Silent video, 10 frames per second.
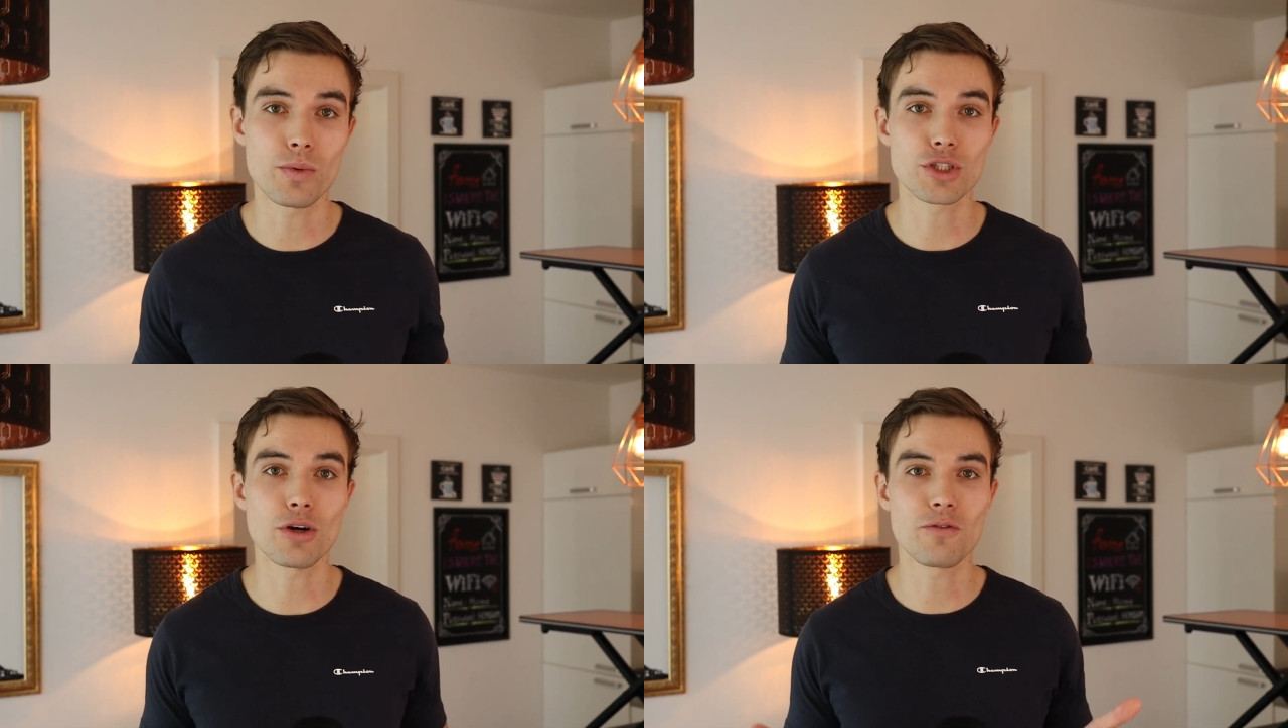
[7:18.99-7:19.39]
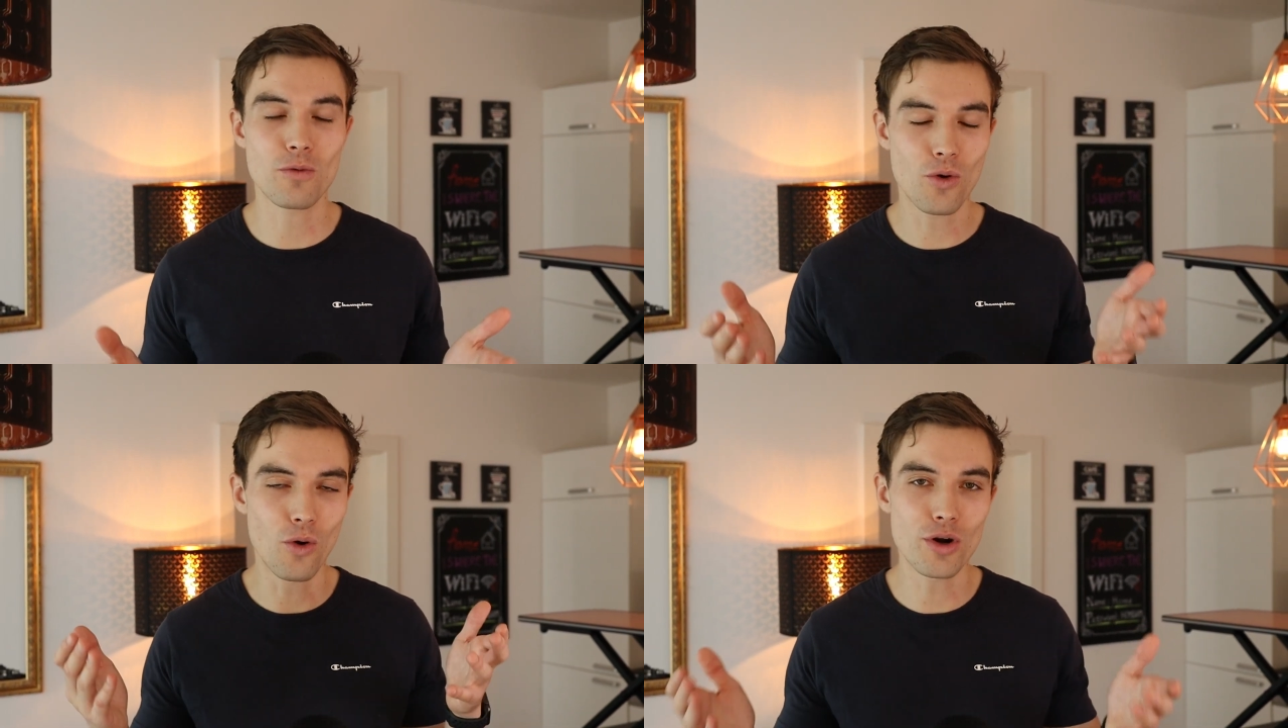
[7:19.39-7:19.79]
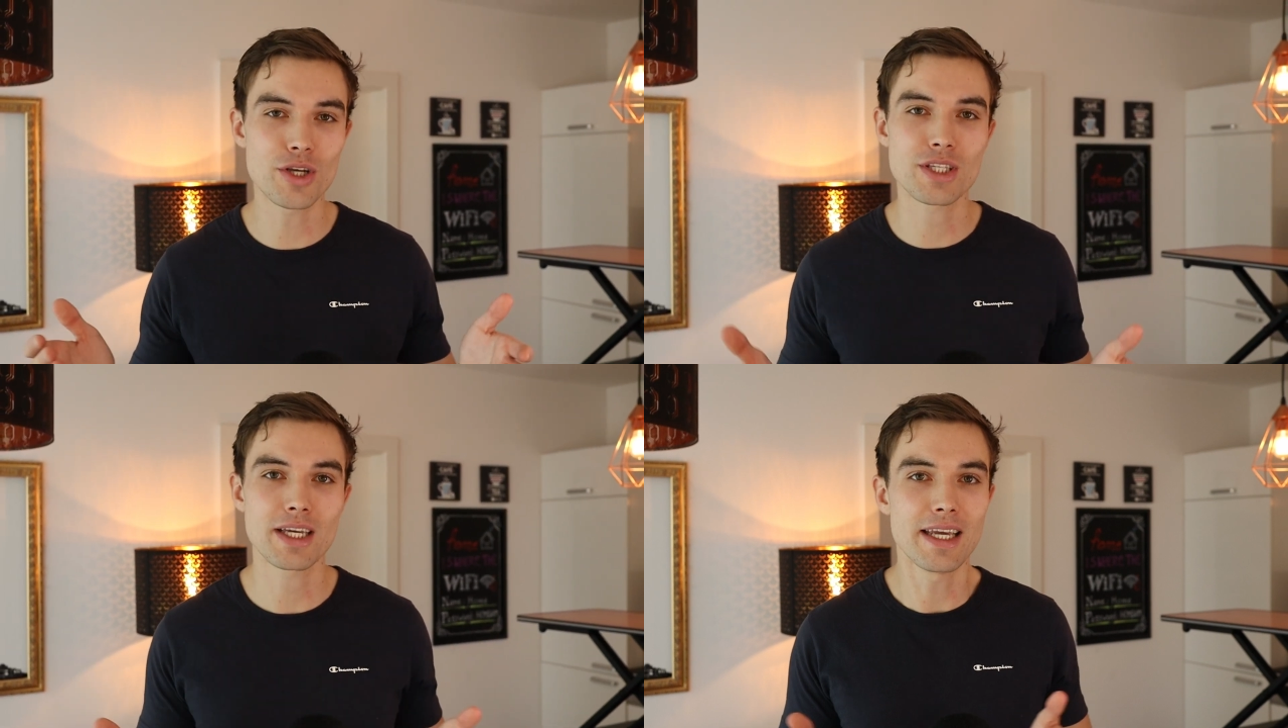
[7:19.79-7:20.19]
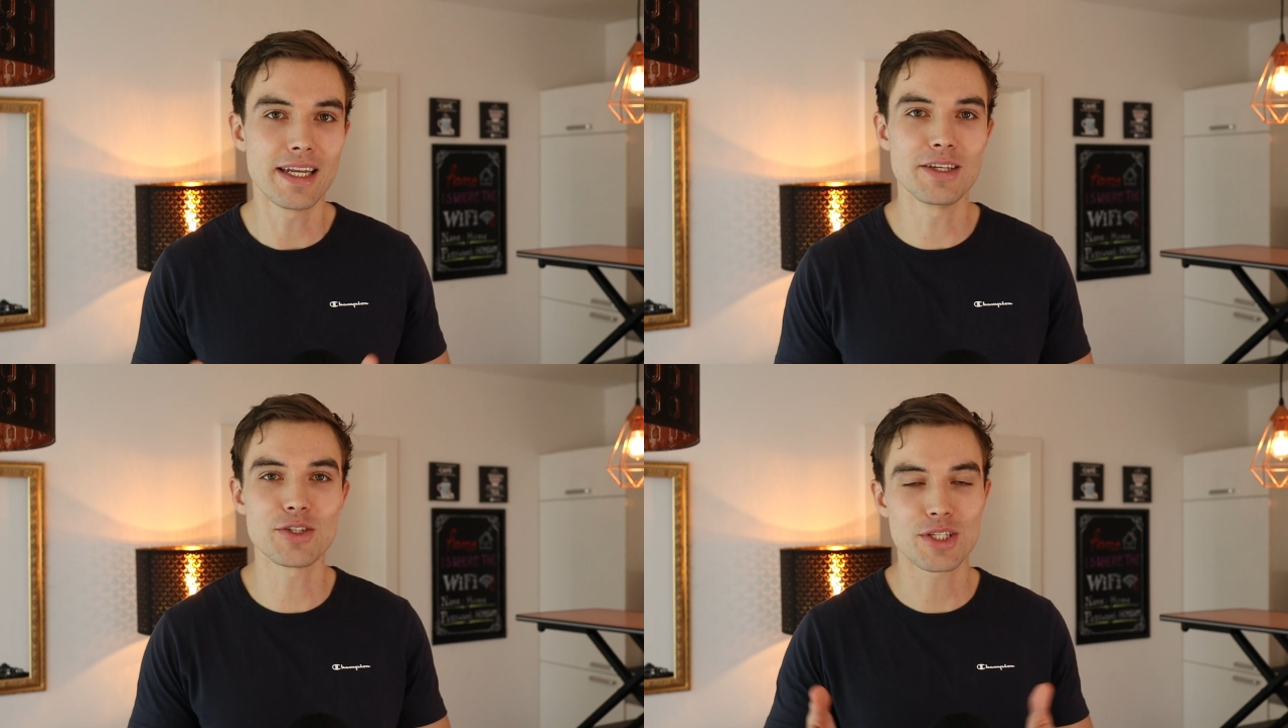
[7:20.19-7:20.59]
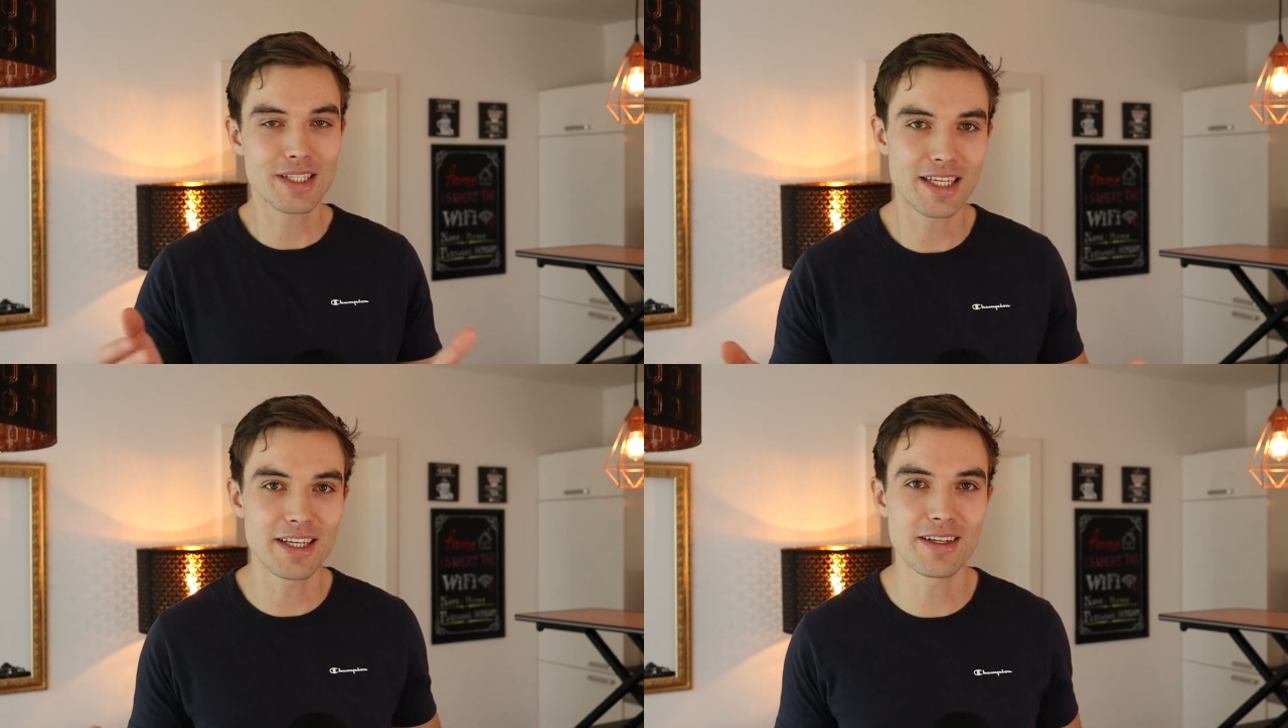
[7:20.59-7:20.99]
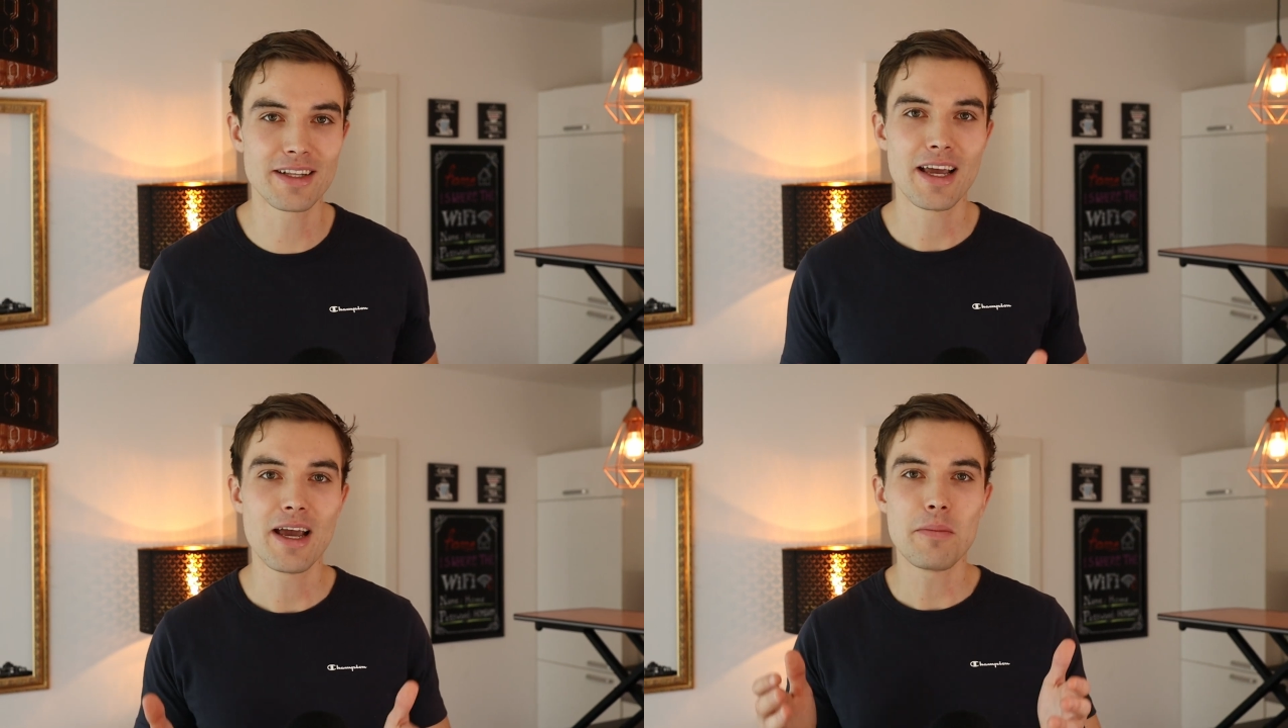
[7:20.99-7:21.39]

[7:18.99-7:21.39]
which of course he didn't just kill,